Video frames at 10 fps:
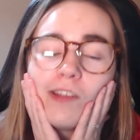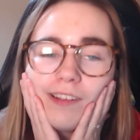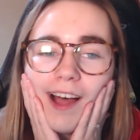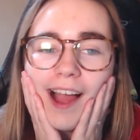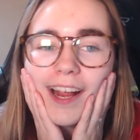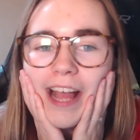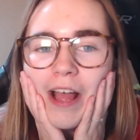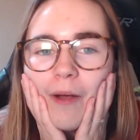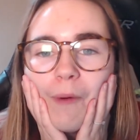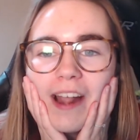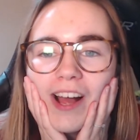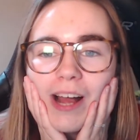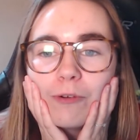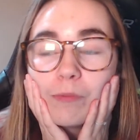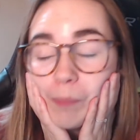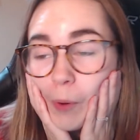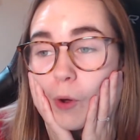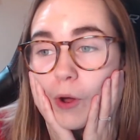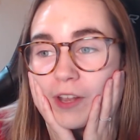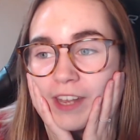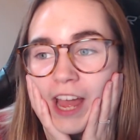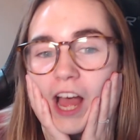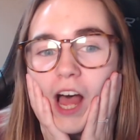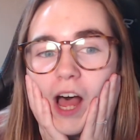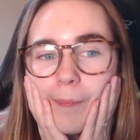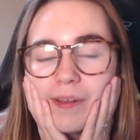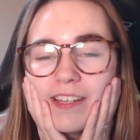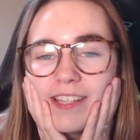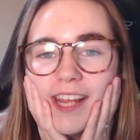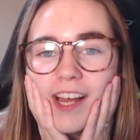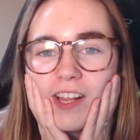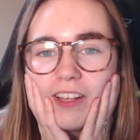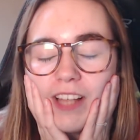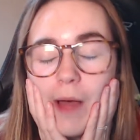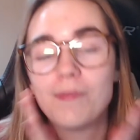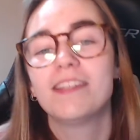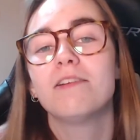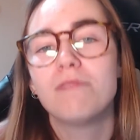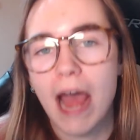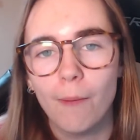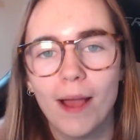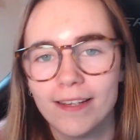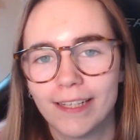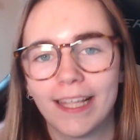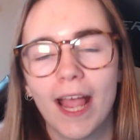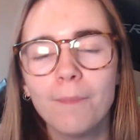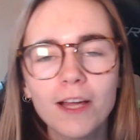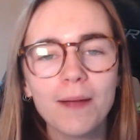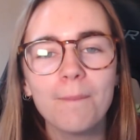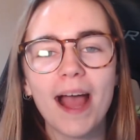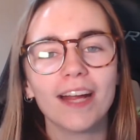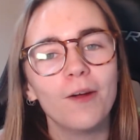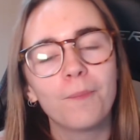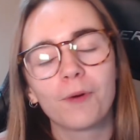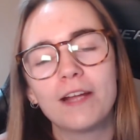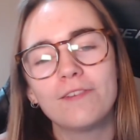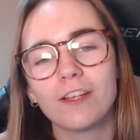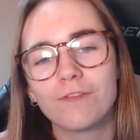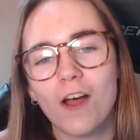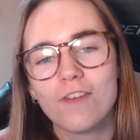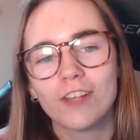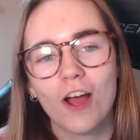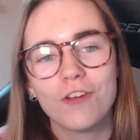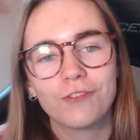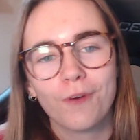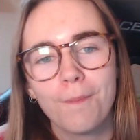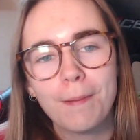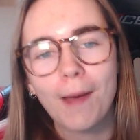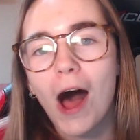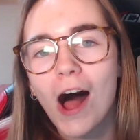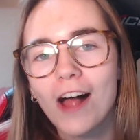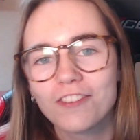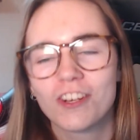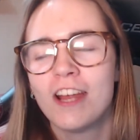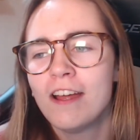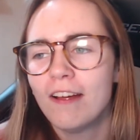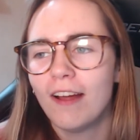looked like when I was born up until now. Basically, I'm looking back at previous photos from my past.